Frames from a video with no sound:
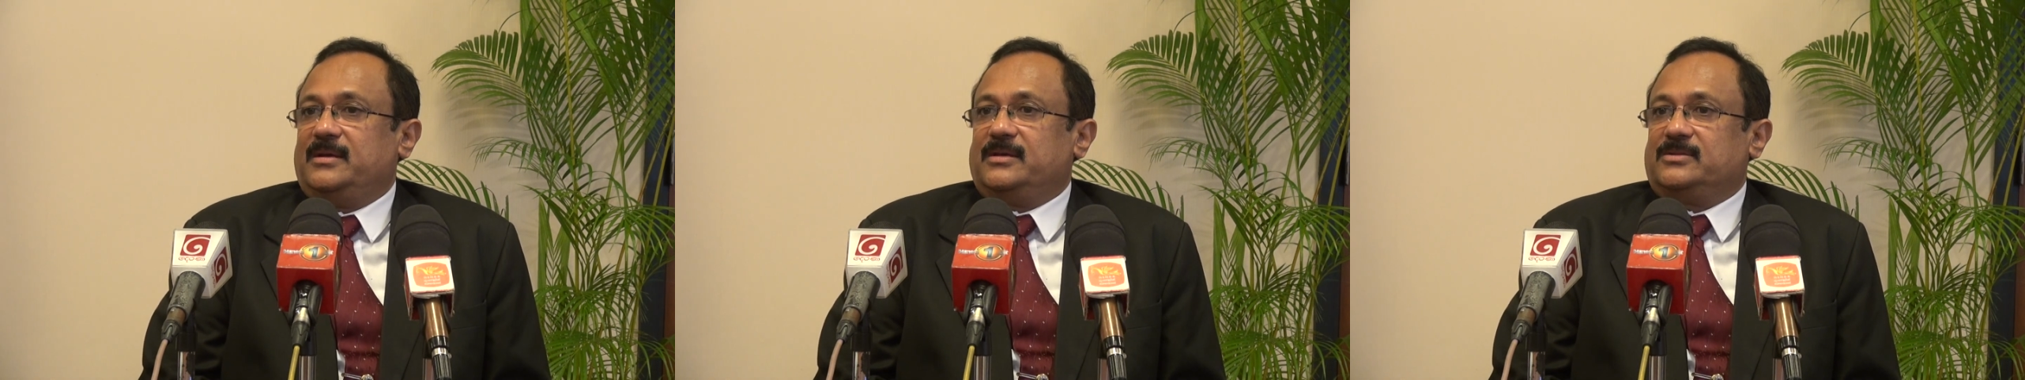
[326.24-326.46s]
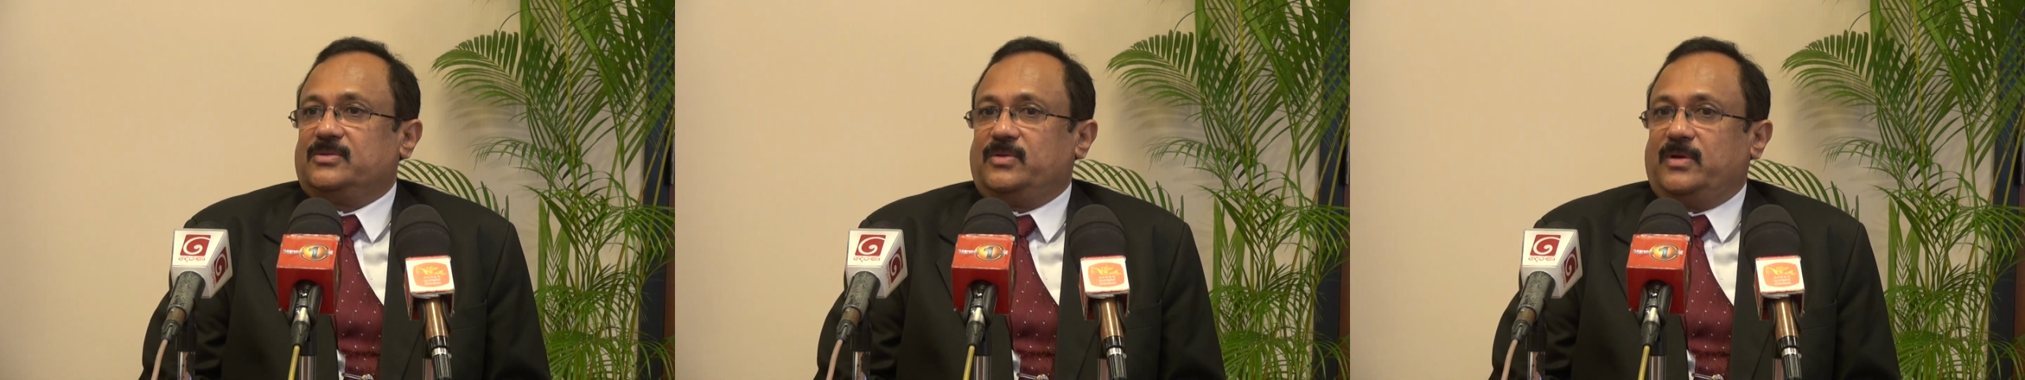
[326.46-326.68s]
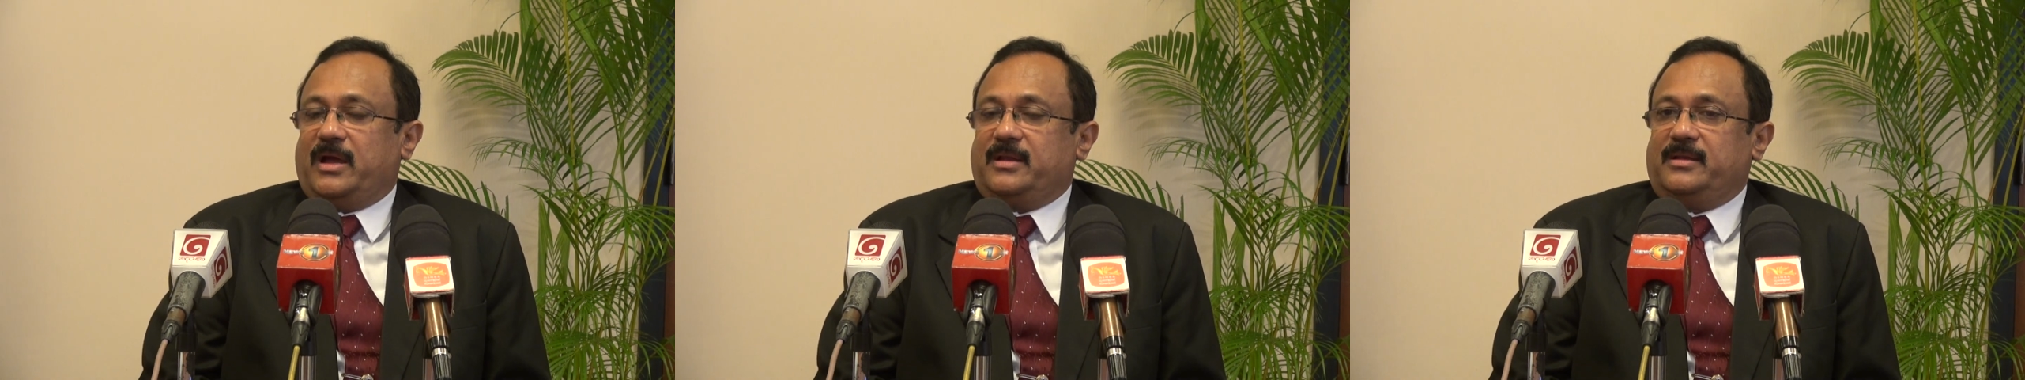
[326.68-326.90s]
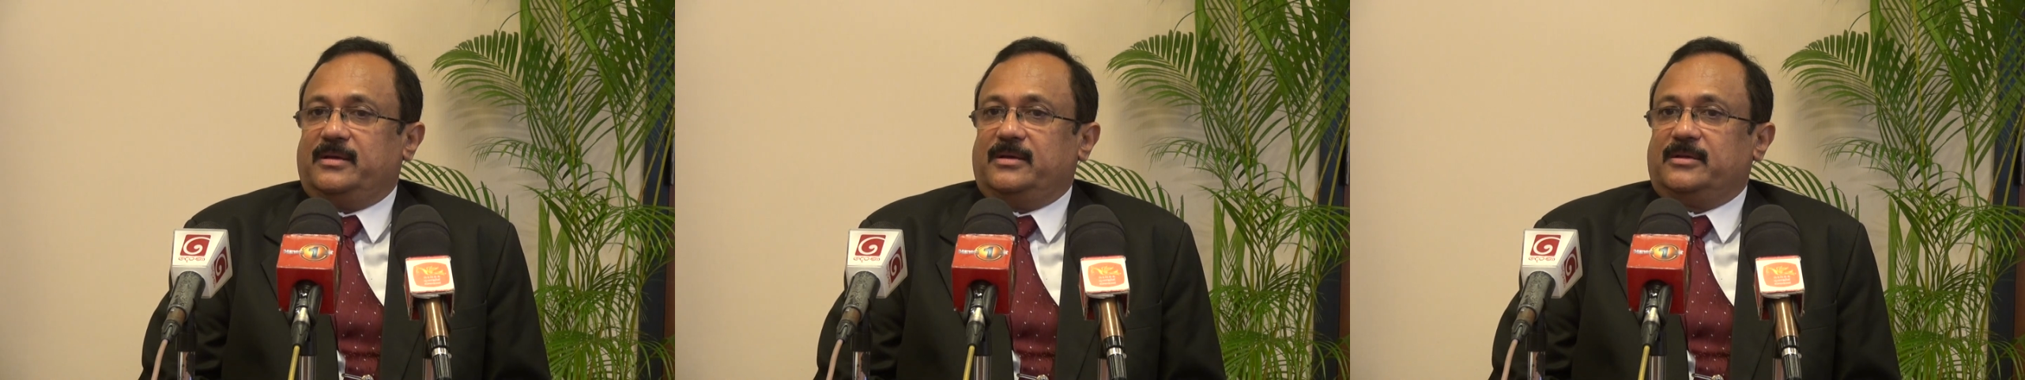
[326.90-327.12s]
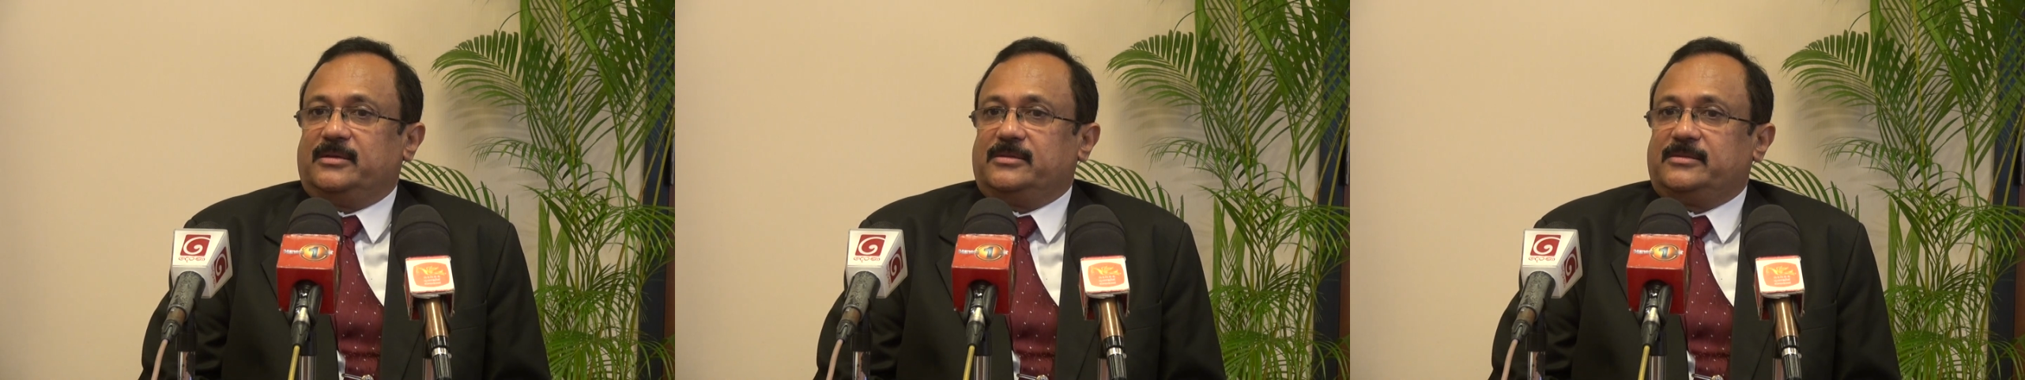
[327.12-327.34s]
So and
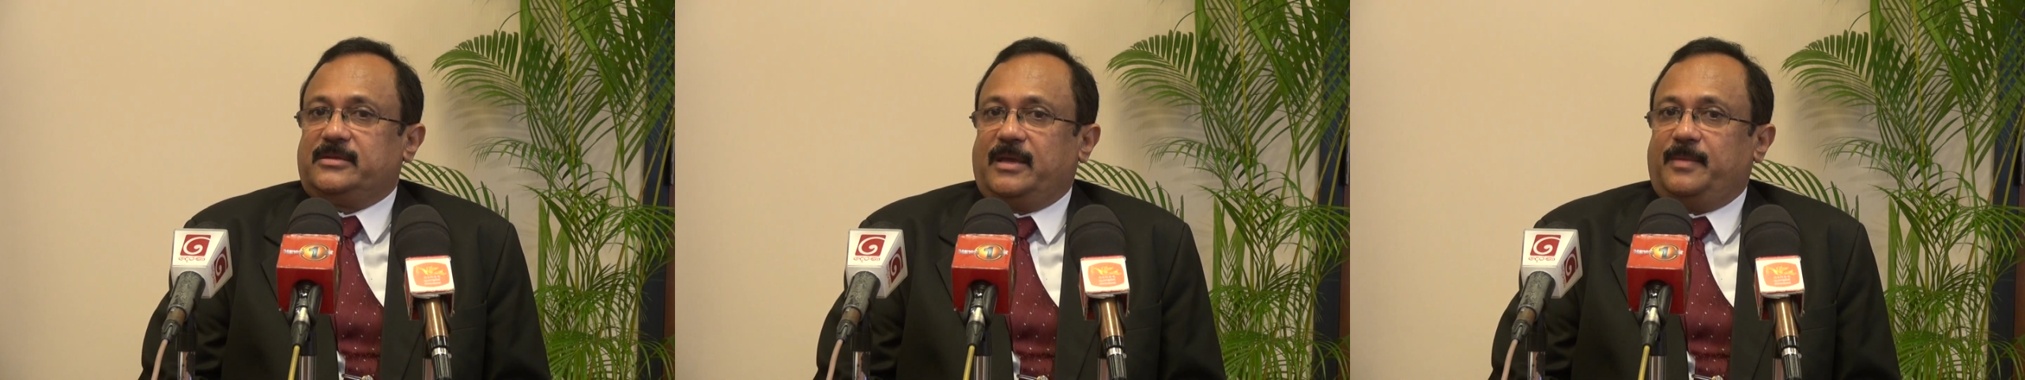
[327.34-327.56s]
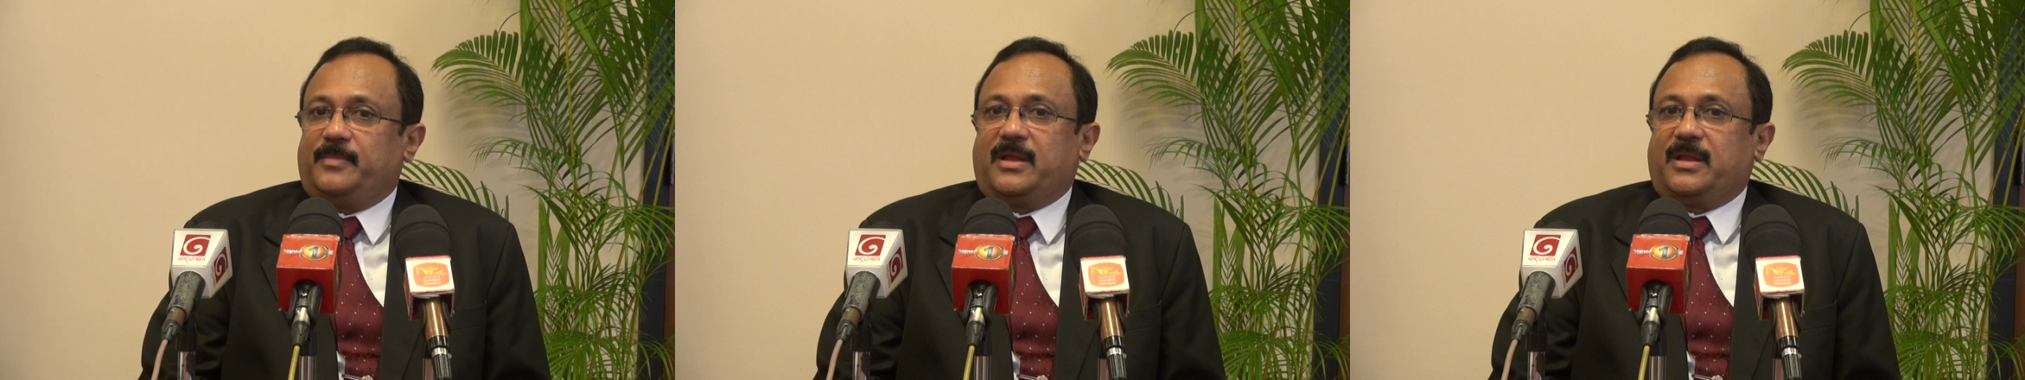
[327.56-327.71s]
uh, same